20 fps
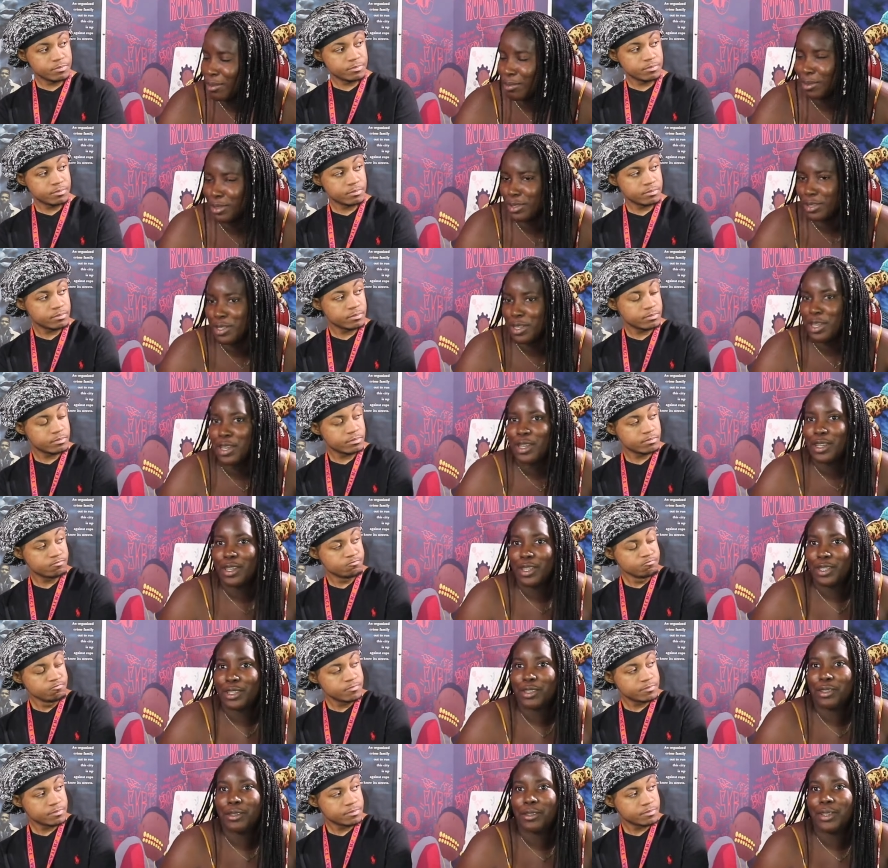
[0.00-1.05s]
Speaker 1: almost
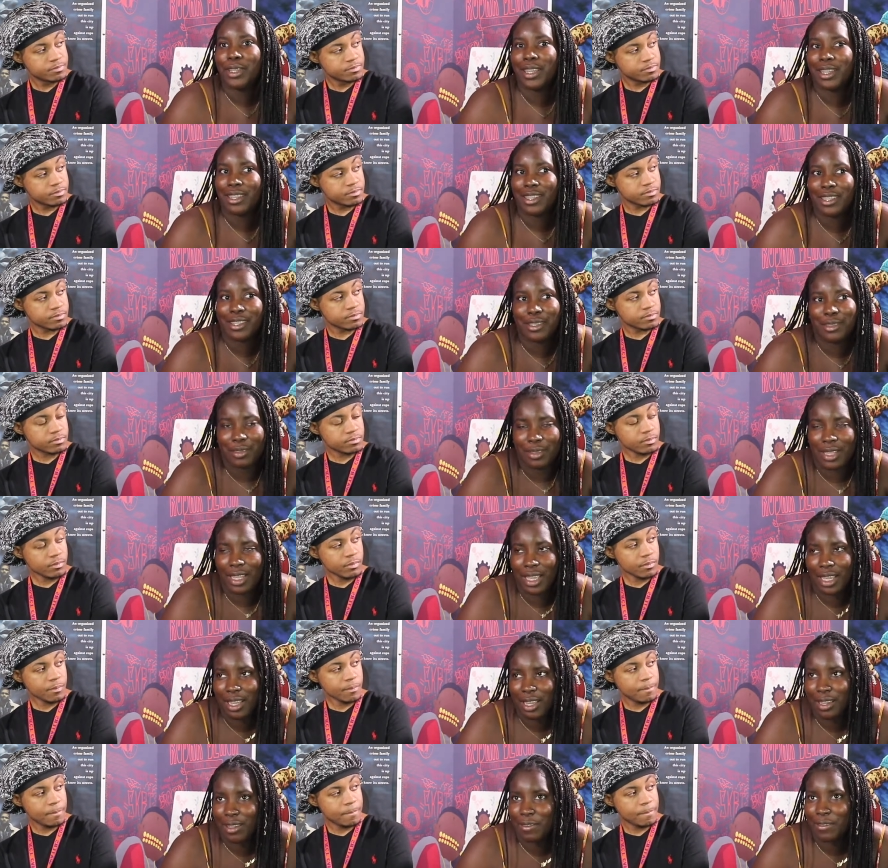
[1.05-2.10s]
two years since
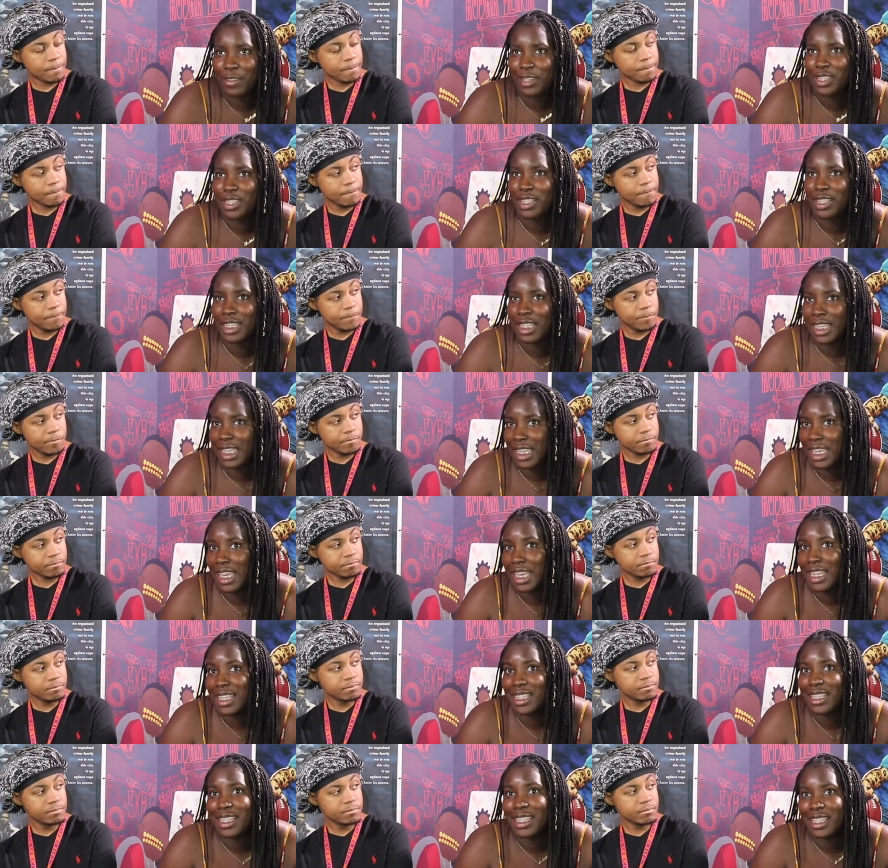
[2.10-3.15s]
like officially like
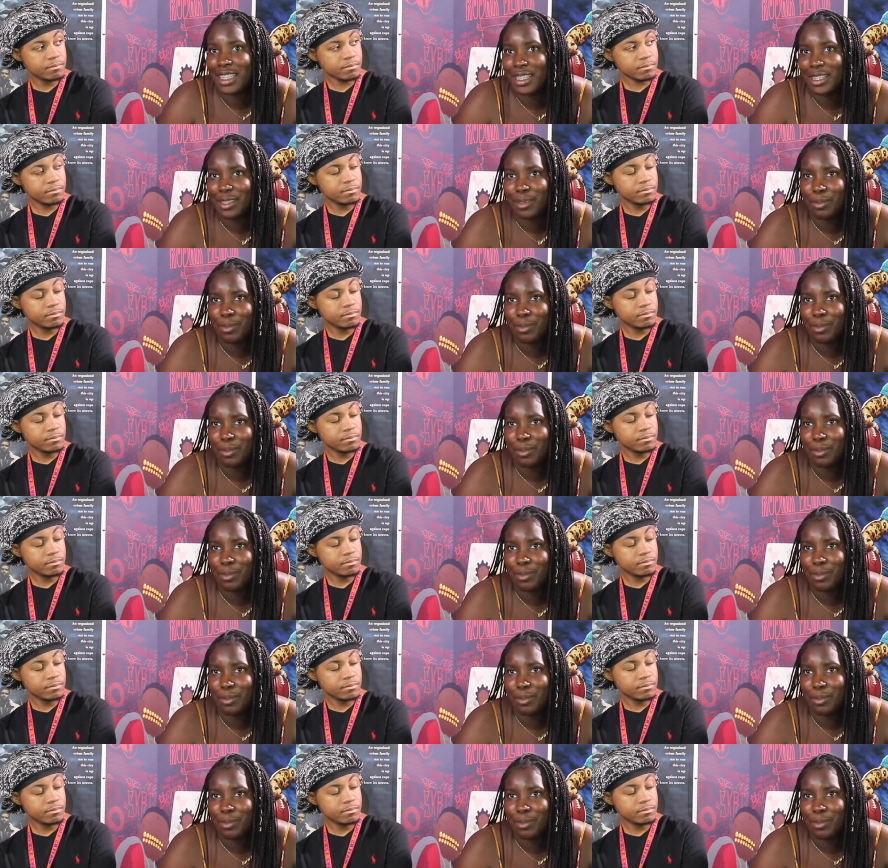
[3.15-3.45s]
ended,